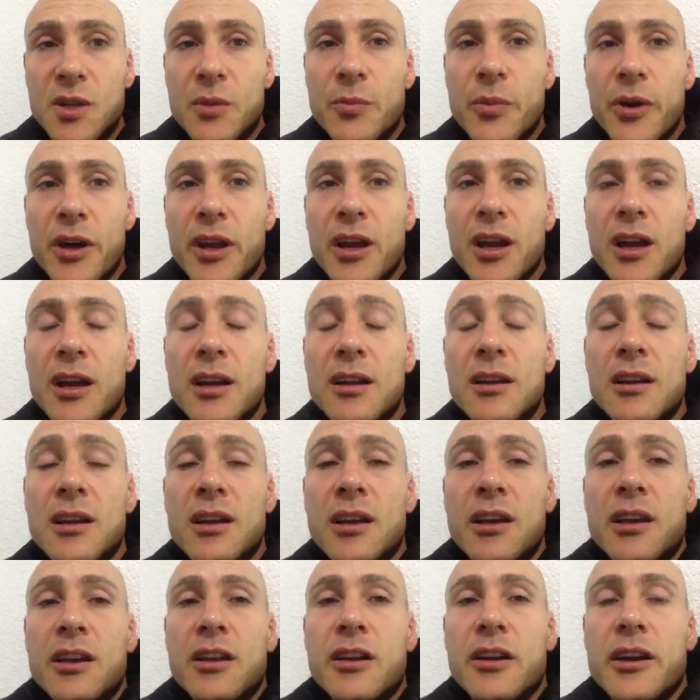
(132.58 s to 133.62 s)
But
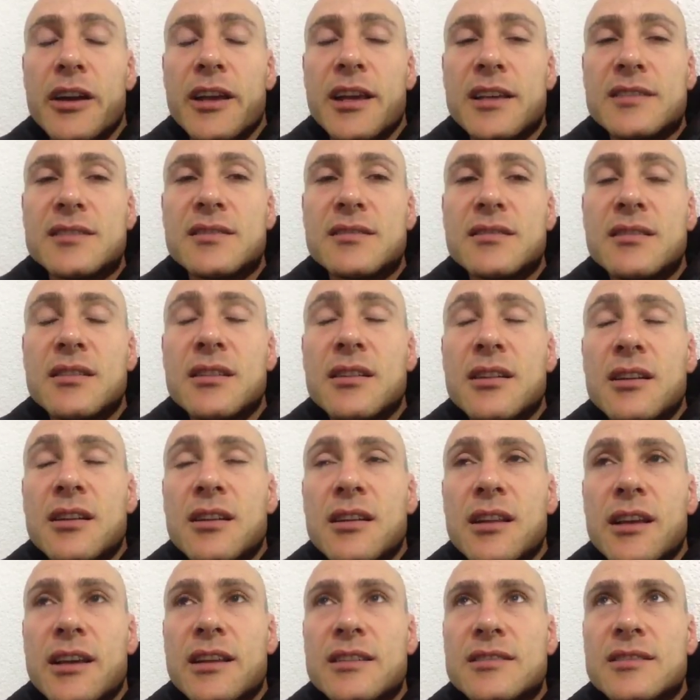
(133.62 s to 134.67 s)
I guess,
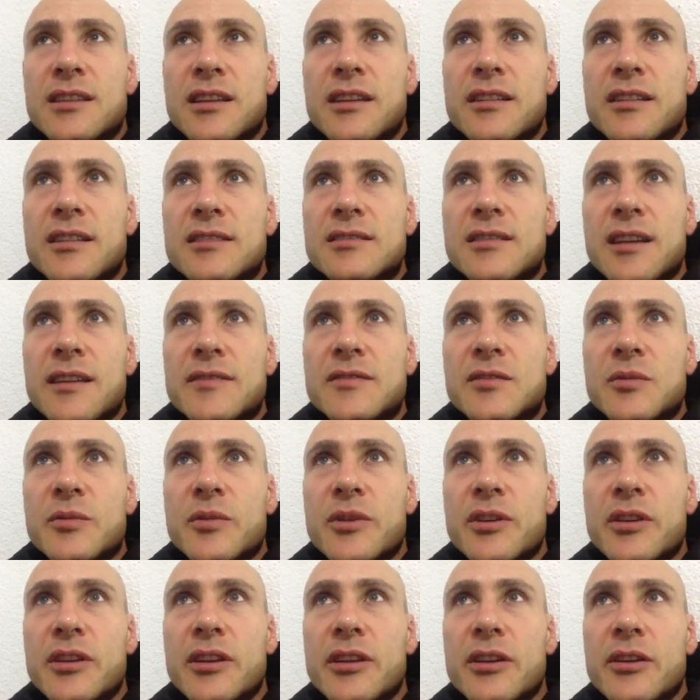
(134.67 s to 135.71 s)
like I said, it does have
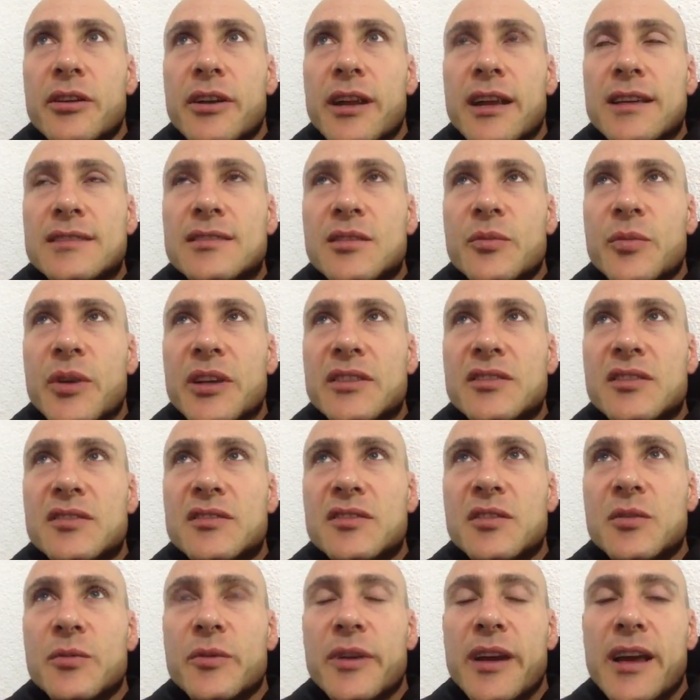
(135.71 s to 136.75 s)
some, it has a
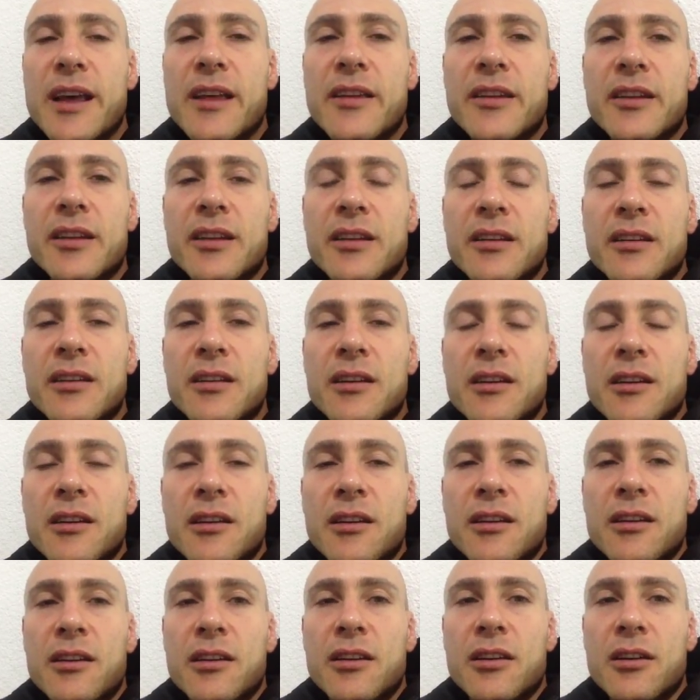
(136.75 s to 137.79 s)
basis in reality.
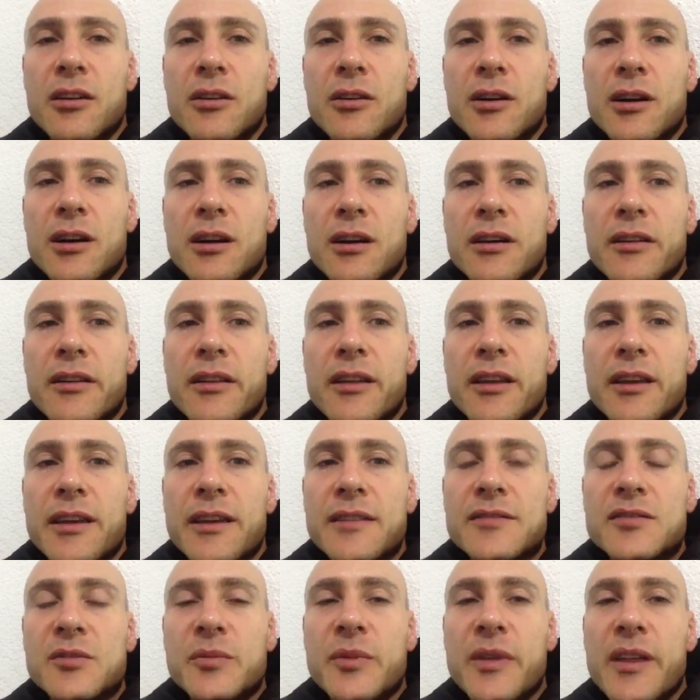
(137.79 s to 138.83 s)
It
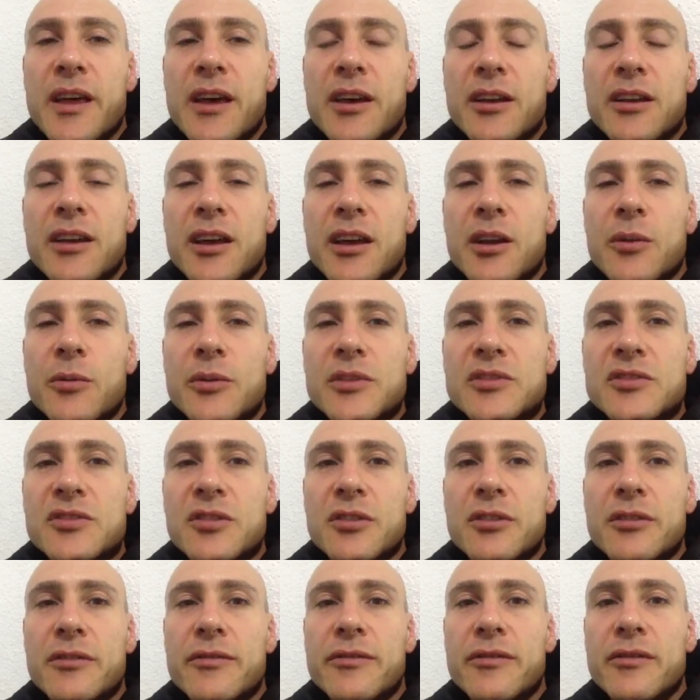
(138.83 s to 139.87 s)
gives them that kind of
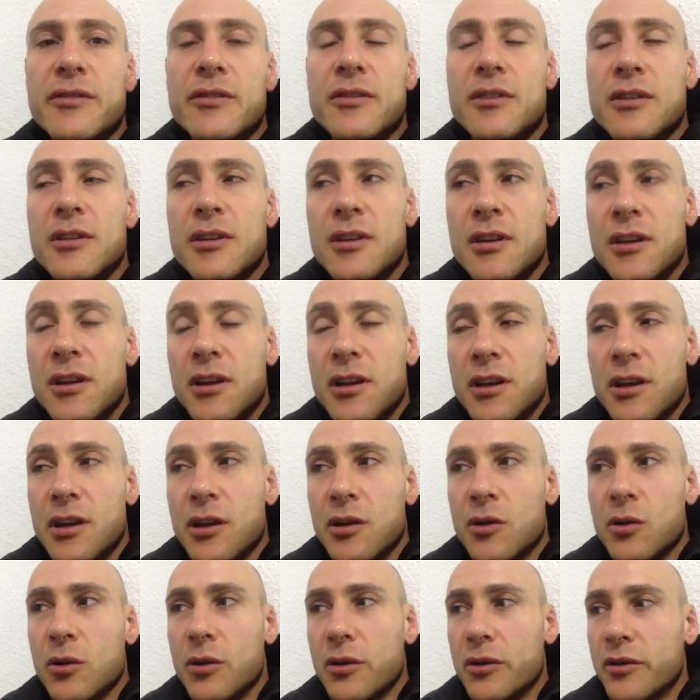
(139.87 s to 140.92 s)
reserve
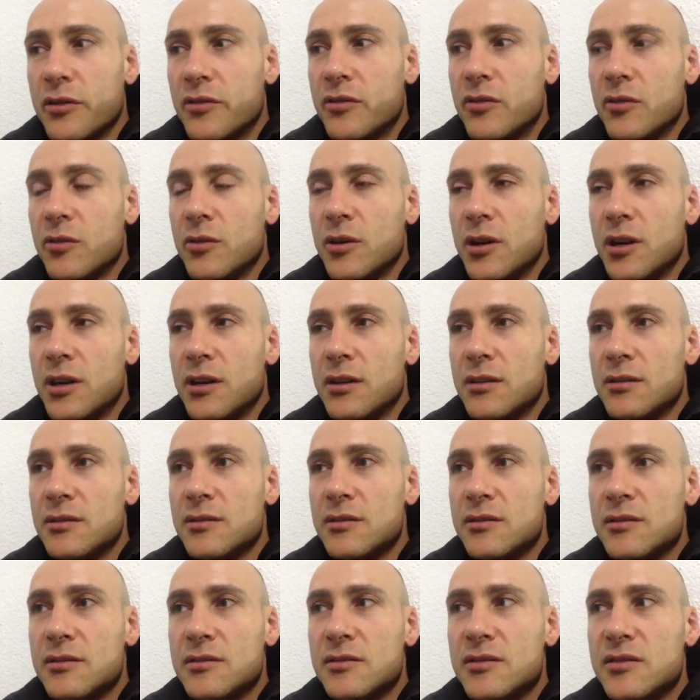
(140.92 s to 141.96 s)
in order to
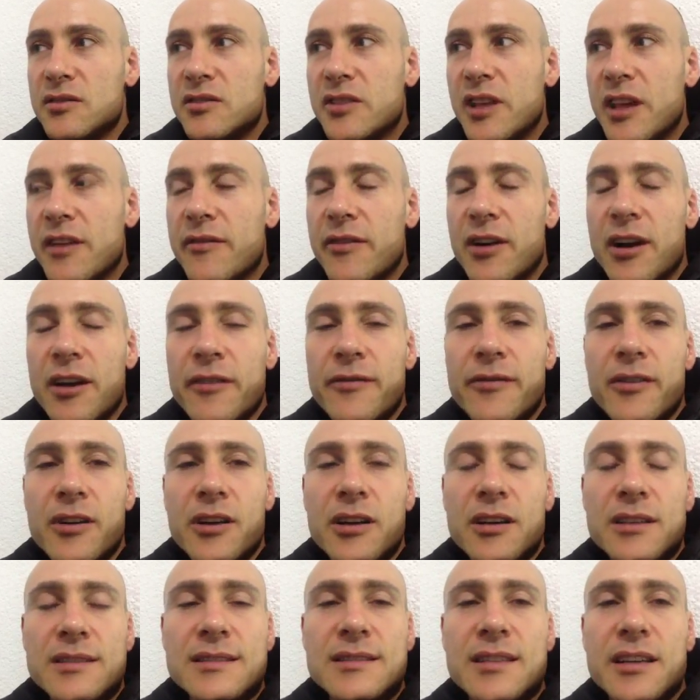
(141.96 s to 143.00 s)
stave off
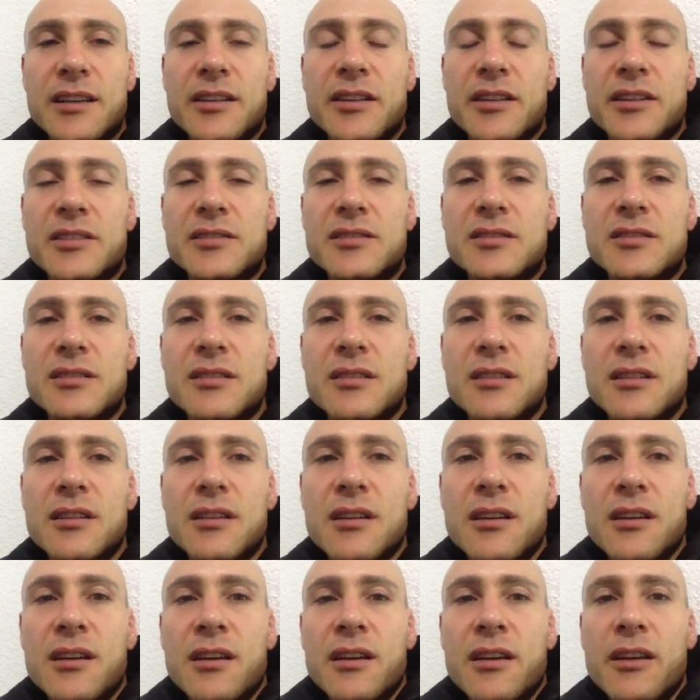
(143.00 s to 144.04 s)
sickness.
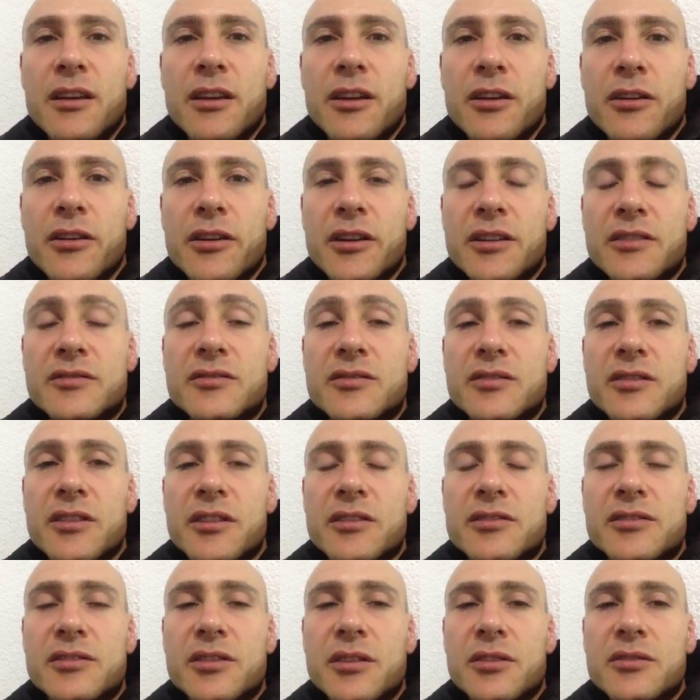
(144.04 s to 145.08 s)
And
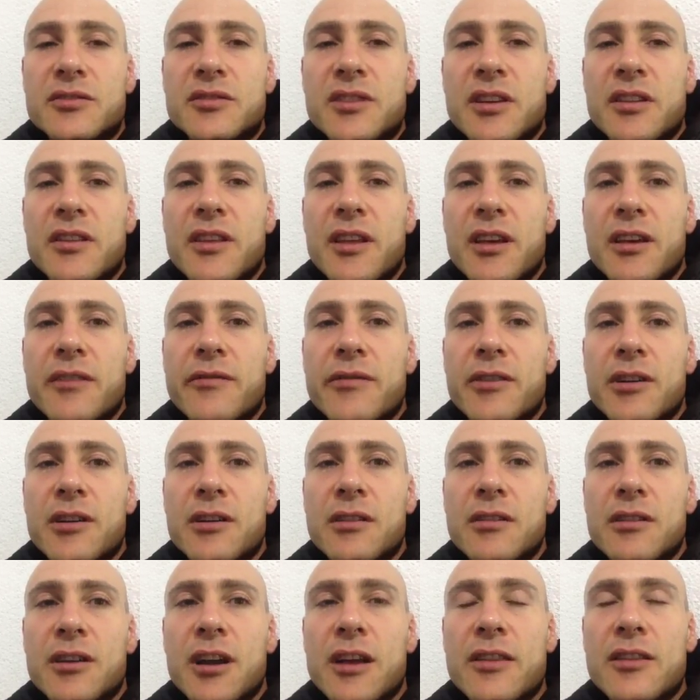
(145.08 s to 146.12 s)
it shows that they've
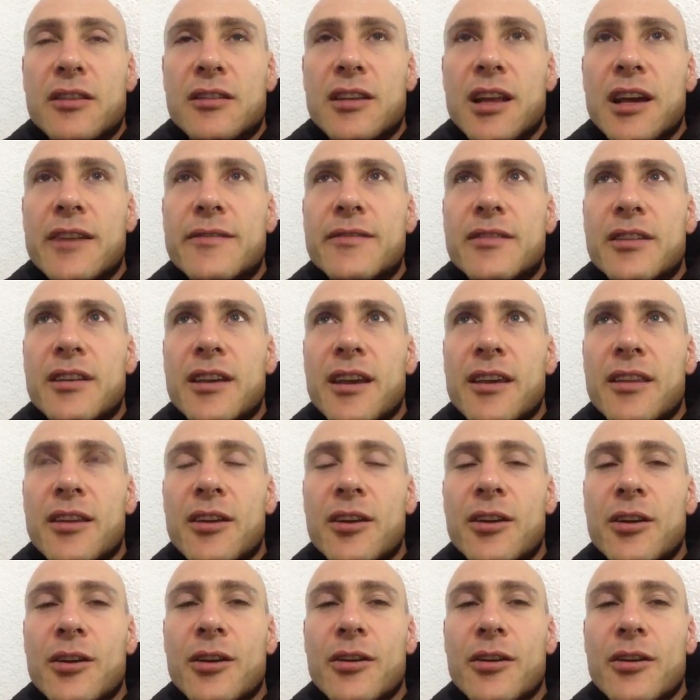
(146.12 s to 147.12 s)
got their life together.